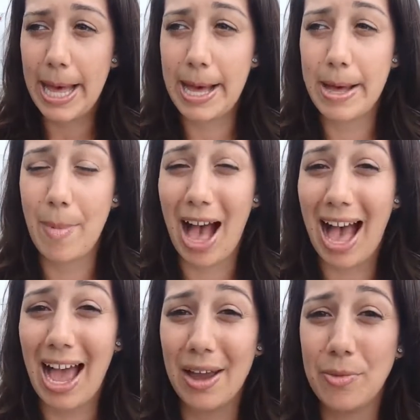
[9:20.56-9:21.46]

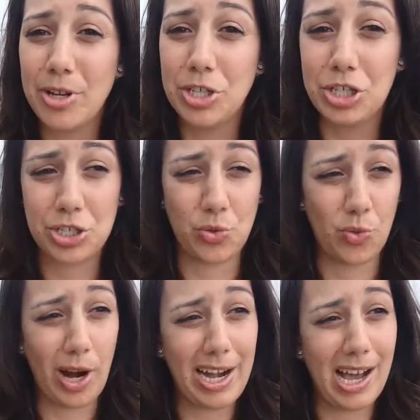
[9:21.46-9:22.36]
I would just
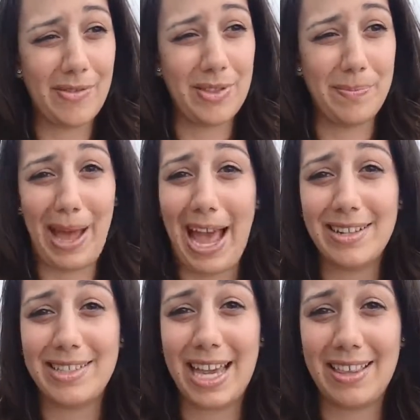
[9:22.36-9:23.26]
right off the
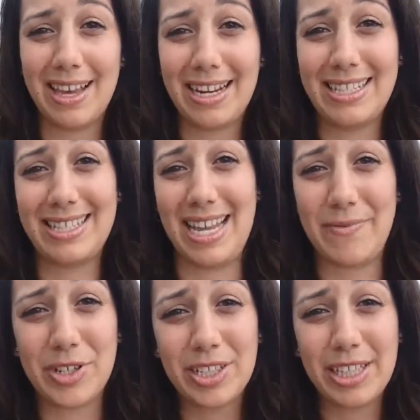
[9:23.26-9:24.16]
bat say that it's
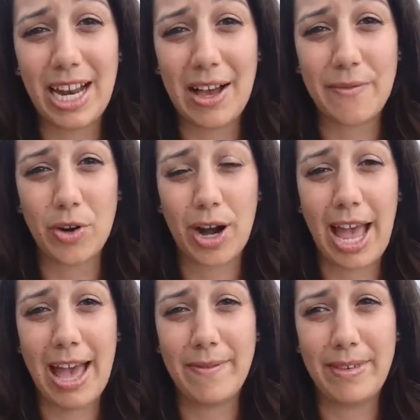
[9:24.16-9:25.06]
definitely not for
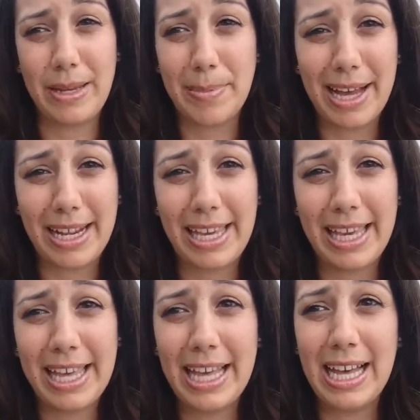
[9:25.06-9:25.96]
everybody,